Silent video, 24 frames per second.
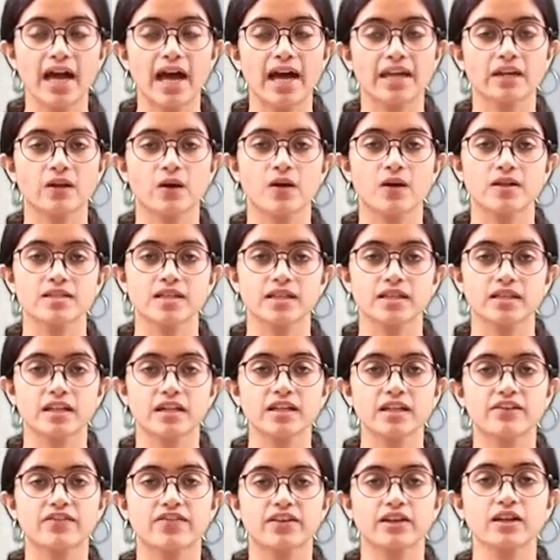and causing the
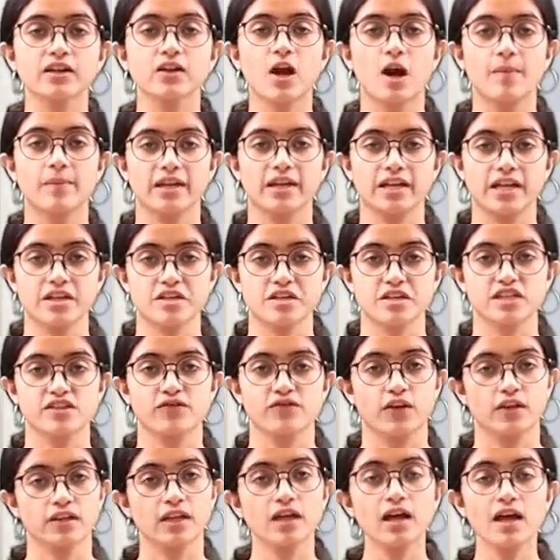different complications
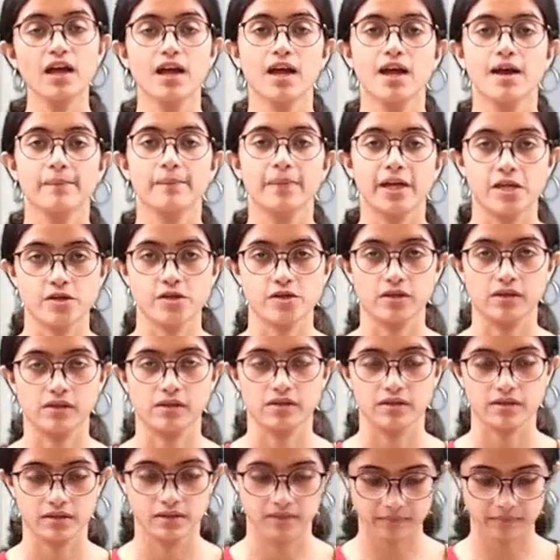for the patient.